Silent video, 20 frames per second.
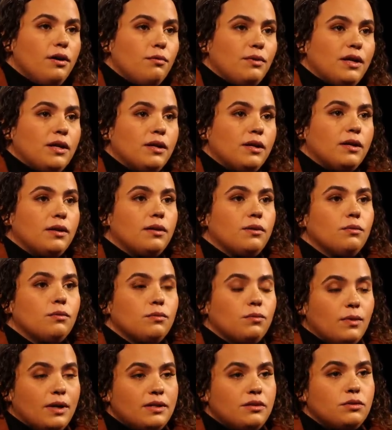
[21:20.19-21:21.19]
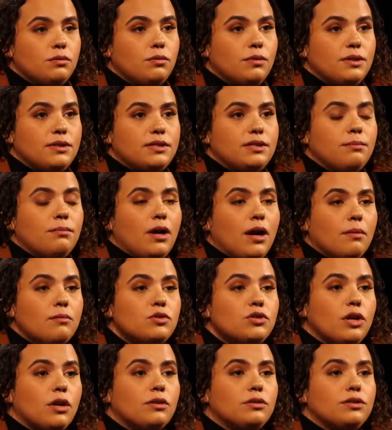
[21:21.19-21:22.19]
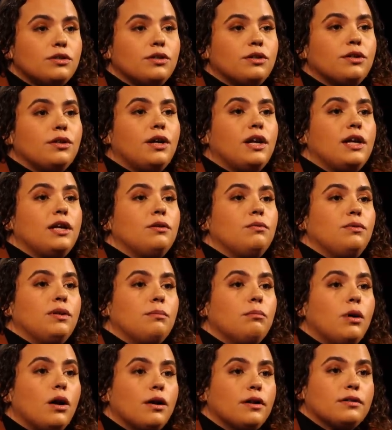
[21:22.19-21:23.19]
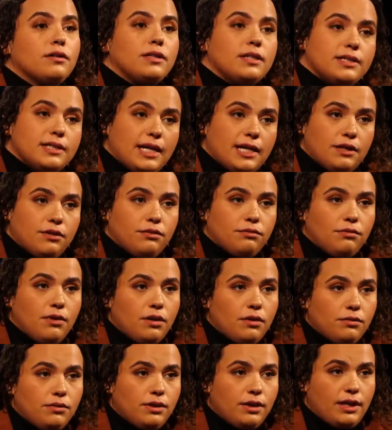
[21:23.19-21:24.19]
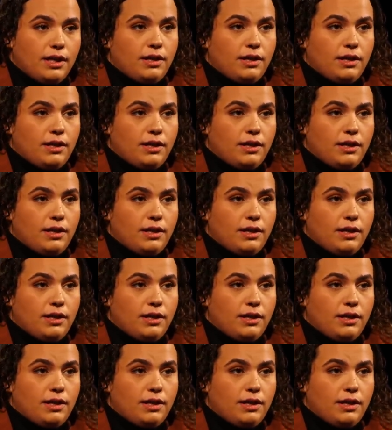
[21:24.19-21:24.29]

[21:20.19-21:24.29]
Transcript: We went towards the bomb shelter and we parked on the side of the road